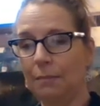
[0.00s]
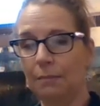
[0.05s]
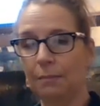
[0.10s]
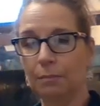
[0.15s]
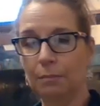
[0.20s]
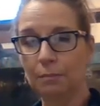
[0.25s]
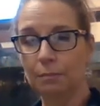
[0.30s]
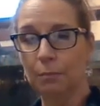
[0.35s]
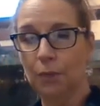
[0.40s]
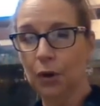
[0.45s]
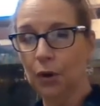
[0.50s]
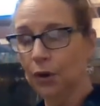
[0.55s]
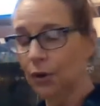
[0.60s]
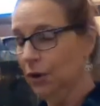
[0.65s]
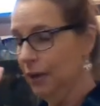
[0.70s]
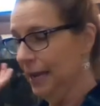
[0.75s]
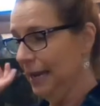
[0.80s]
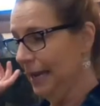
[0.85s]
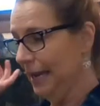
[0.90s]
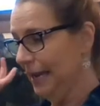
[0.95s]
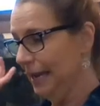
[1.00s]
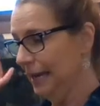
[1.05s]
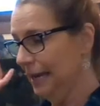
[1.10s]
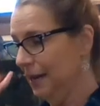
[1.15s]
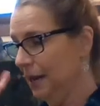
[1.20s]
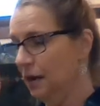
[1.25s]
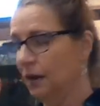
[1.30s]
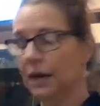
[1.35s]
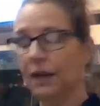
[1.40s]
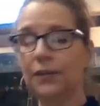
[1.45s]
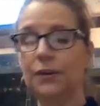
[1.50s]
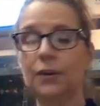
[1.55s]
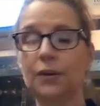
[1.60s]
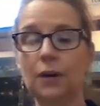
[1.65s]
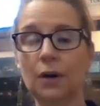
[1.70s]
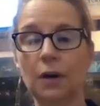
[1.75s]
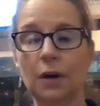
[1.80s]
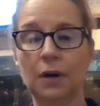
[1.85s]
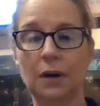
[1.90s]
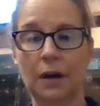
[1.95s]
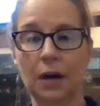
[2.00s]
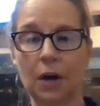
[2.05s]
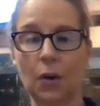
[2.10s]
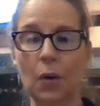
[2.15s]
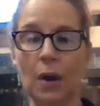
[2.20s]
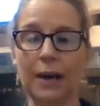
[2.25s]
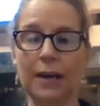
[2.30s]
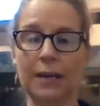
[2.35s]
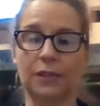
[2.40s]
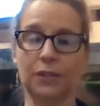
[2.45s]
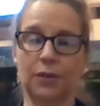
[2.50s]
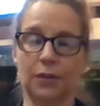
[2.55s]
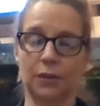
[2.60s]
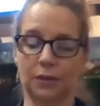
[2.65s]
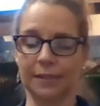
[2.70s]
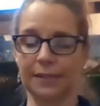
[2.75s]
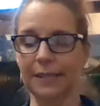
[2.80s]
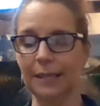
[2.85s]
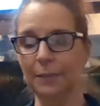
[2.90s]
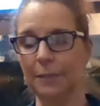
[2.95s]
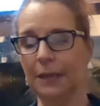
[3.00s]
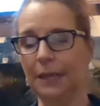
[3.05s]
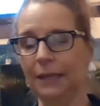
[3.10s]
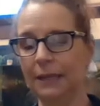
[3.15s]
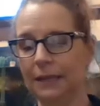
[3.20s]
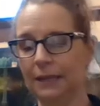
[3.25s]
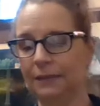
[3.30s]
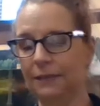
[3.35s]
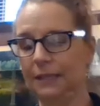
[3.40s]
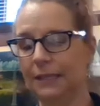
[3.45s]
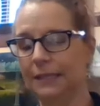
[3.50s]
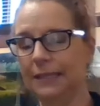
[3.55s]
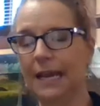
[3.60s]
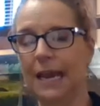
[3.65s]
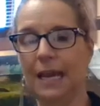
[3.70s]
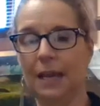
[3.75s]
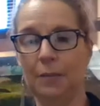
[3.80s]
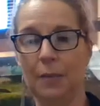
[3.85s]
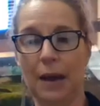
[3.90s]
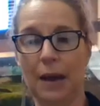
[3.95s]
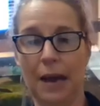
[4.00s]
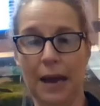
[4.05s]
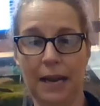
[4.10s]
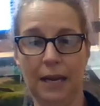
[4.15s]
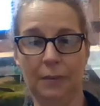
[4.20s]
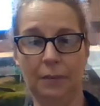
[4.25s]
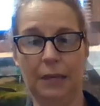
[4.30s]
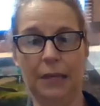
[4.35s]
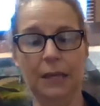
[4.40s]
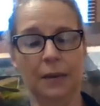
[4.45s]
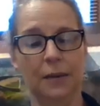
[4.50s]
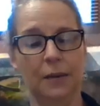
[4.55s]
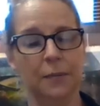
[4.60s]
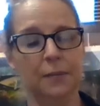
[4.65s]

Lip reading: Myrtle and our other aquatic turtle, Slippy, live in the tank behind me